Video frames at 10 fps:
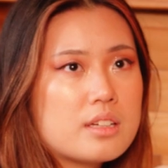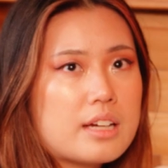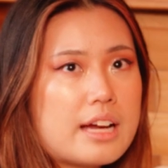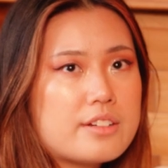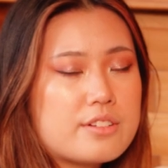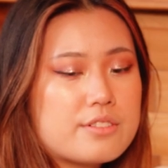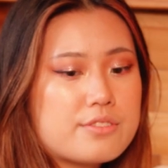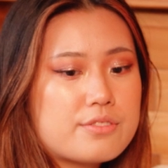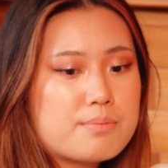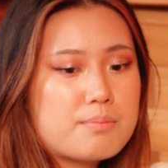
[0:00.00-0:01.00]
kind
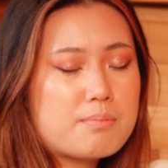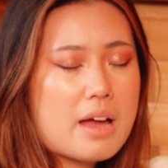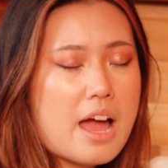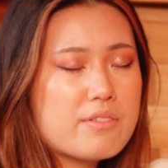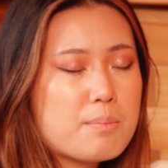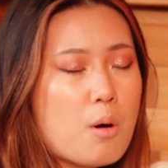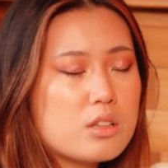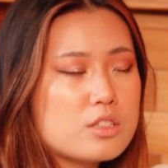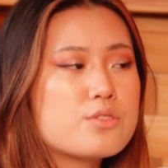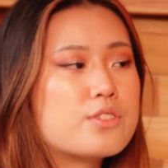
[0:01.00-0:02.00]
of have a
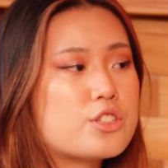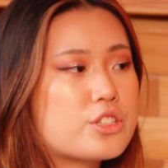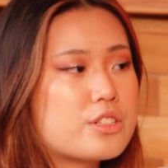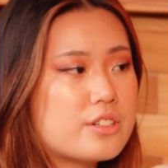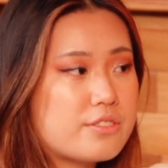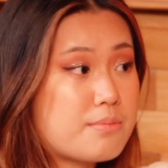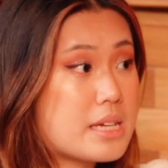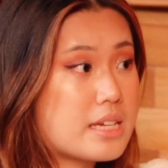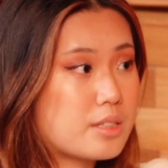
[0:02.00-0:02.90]
polished version of me,